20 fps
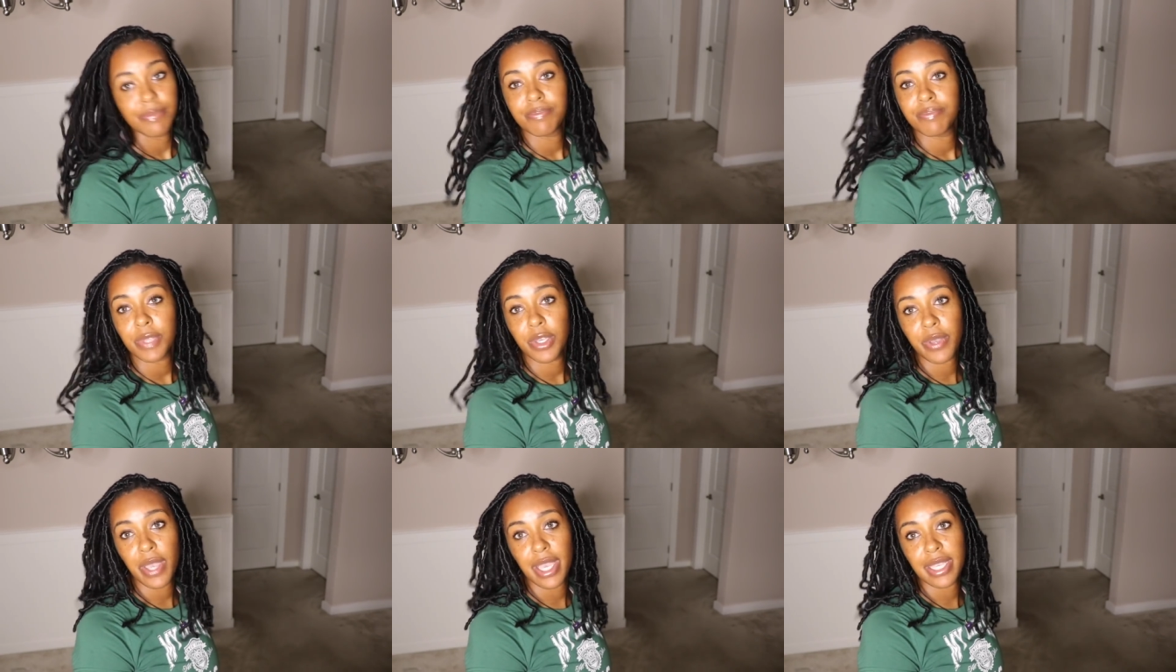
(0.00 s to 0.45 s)

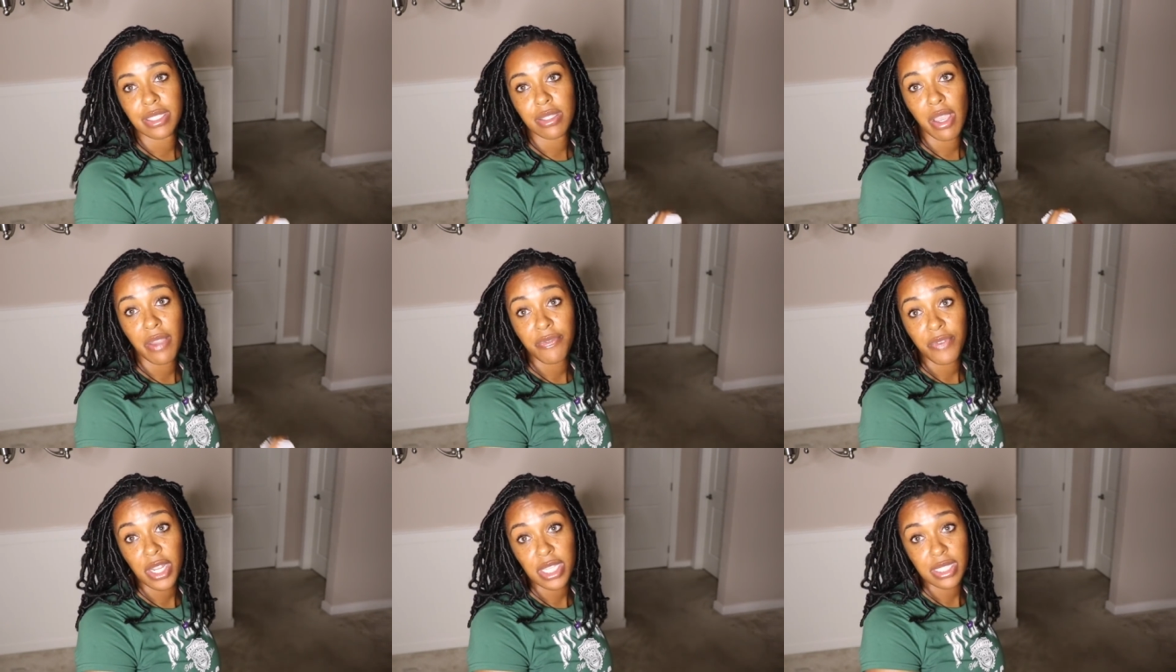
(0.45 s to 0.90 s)
Okay, so
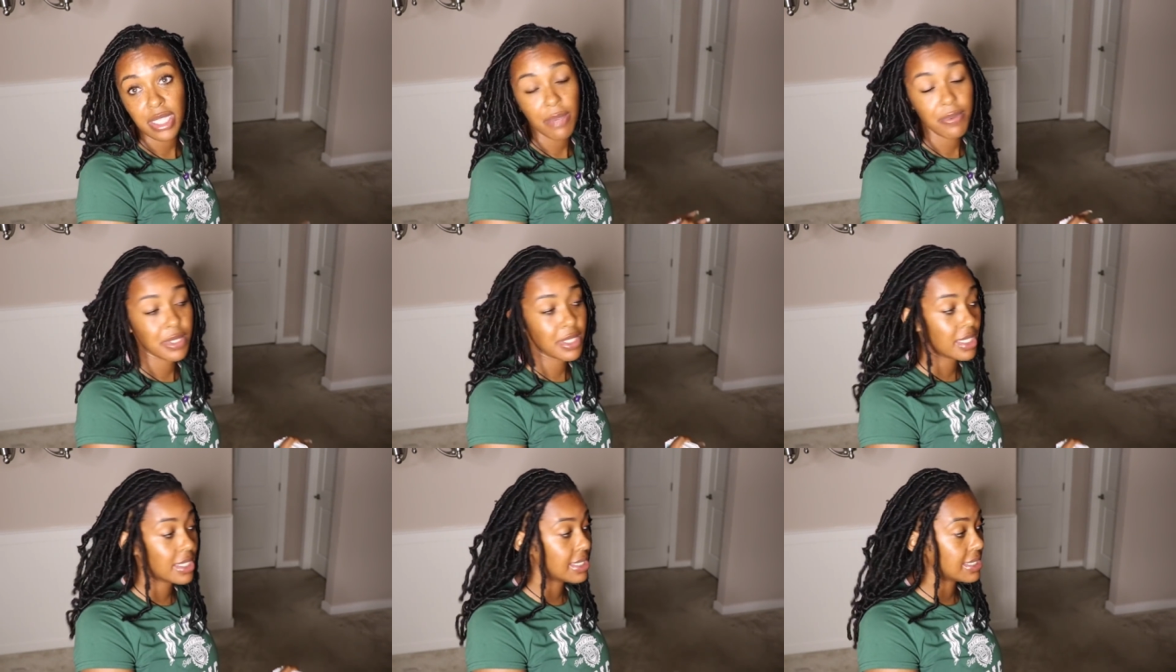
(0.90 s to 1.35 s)
at first I
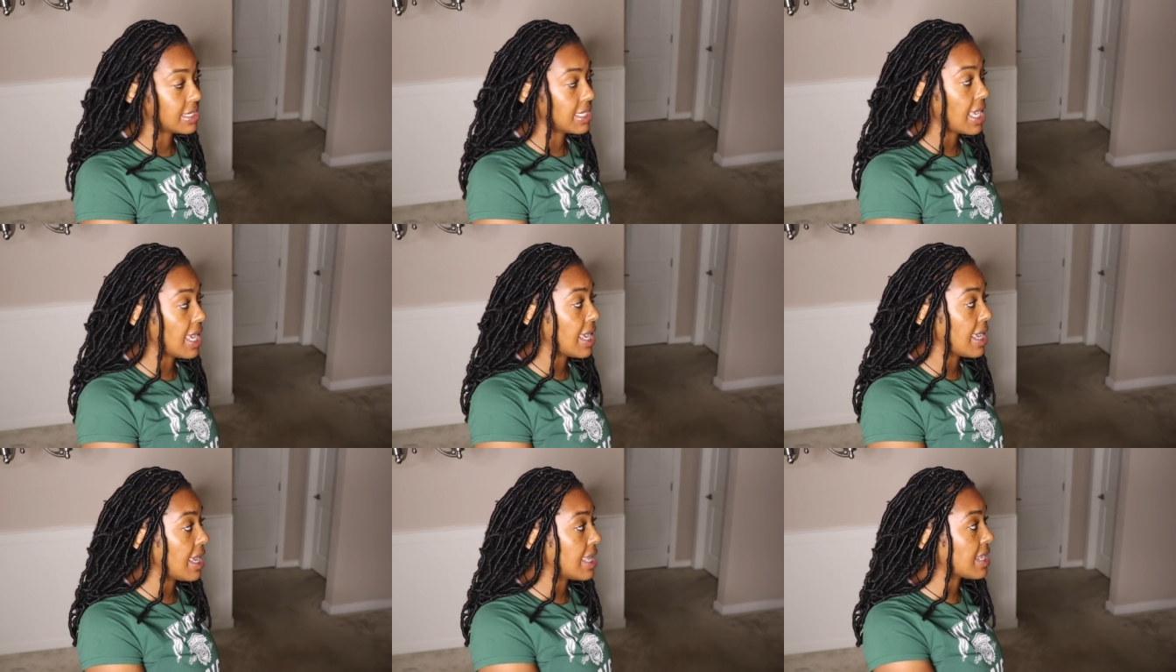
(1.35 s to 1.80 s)
was gonna
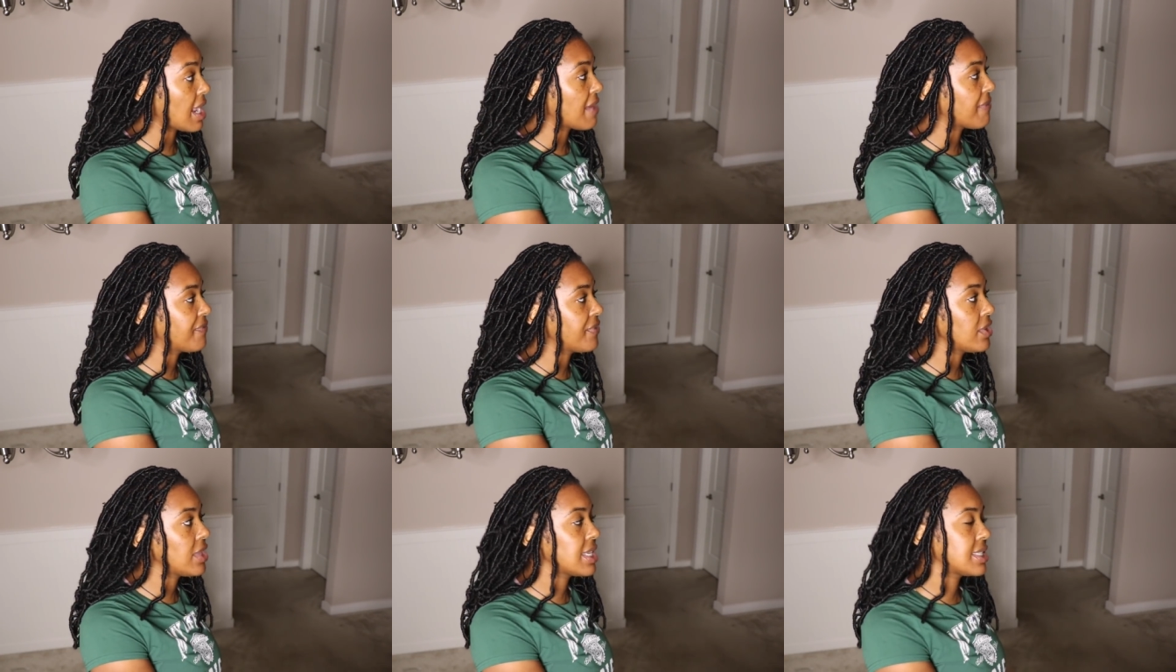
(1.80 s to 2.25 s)
say, and
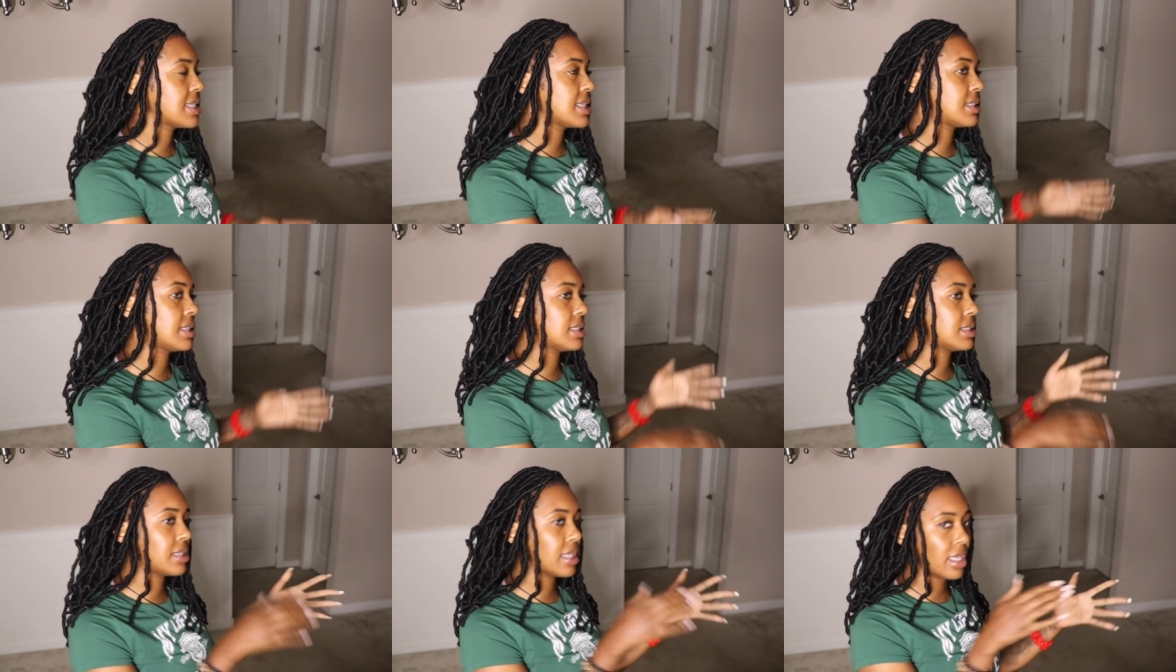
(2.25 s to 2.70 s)
I feel like
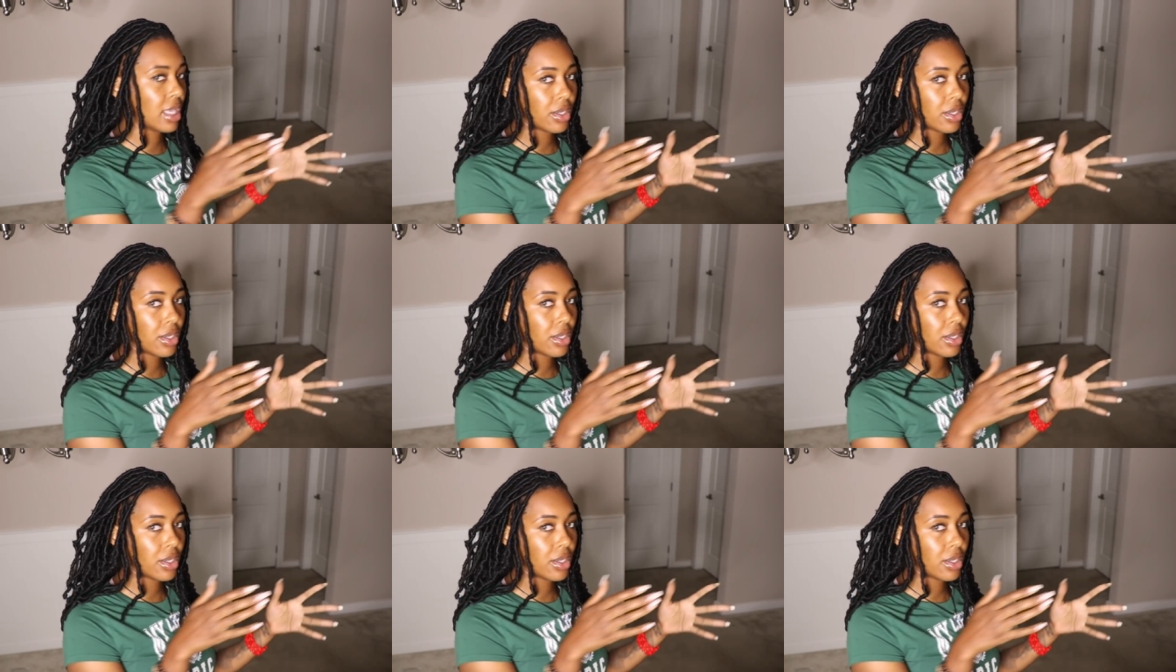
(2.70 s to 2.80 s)
this is the